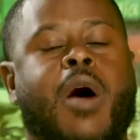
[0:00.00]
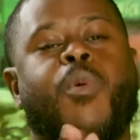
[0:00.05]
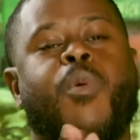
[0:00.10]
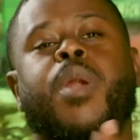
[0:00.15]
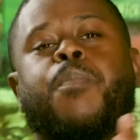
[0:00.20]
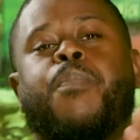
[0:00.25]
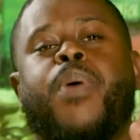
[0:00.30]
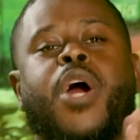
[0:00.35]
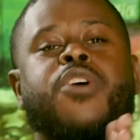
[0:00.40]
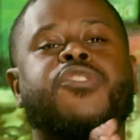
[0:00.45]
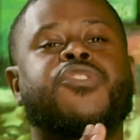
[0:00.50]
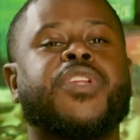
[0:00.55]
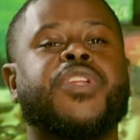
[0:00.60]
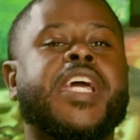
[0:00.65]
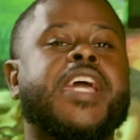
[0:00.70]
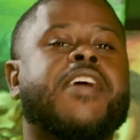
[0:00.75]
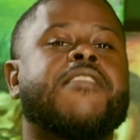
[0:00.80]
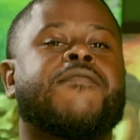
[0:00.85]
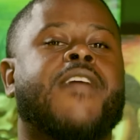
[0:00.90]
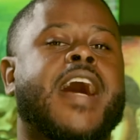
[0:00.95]
want to personally
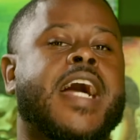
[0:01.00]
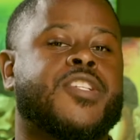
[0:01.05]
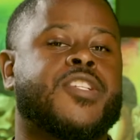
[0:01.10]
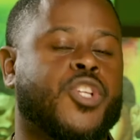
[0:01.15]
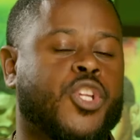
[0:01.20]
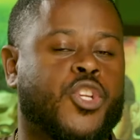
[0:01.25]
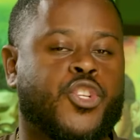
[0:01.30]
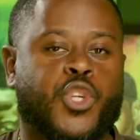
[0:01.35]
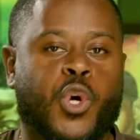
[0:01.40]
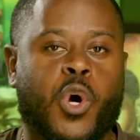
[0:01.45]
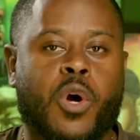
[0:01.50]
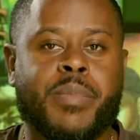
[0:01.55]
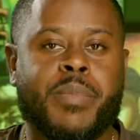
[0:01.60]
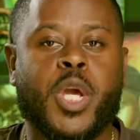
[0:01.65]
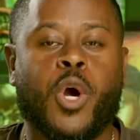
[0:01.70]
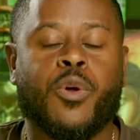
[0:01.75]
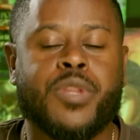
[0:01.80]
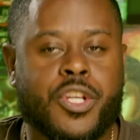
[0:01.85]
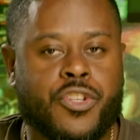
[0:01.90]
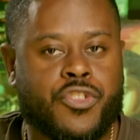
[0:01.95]
invite you to join me
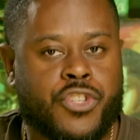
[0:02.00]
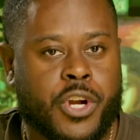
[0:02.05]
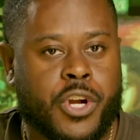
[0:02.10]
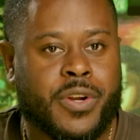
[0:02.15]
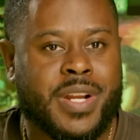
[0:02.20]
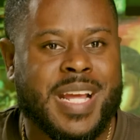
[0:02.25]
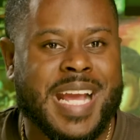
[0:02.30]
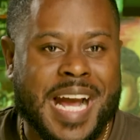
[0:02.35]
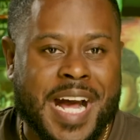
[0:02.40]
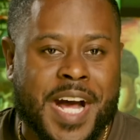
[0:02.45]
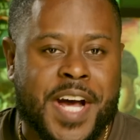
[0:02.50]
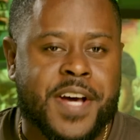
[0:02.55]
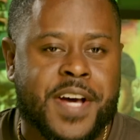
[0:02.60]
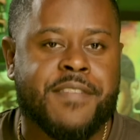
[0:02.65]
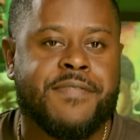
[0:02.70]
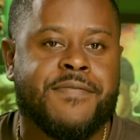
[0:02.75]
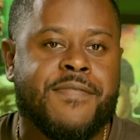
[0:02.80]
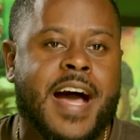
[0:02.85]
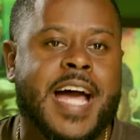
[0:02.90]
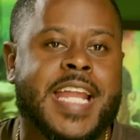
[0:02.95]
on this journey
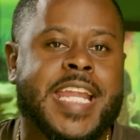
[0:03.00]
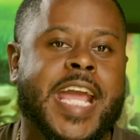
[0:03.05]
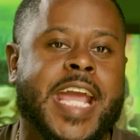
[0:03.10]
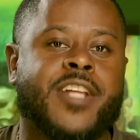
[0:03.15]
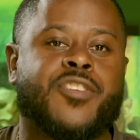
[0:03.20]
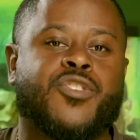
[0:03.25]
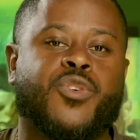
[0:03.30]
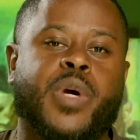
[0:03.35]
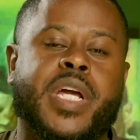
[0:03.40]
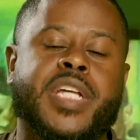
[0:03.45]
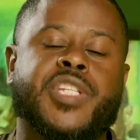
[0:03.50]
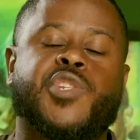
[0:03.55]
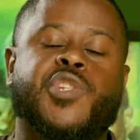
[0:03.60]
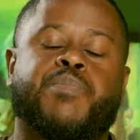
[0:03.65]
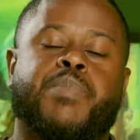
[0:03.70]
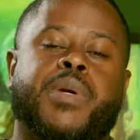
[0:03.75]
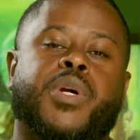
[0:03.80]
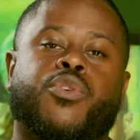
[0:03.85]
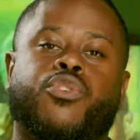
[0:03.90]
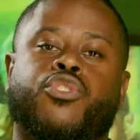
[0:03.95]
of financial and
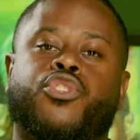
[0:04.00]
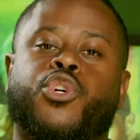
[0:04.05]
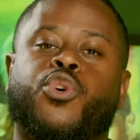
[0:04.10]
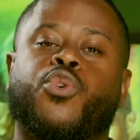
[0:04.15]
spiritual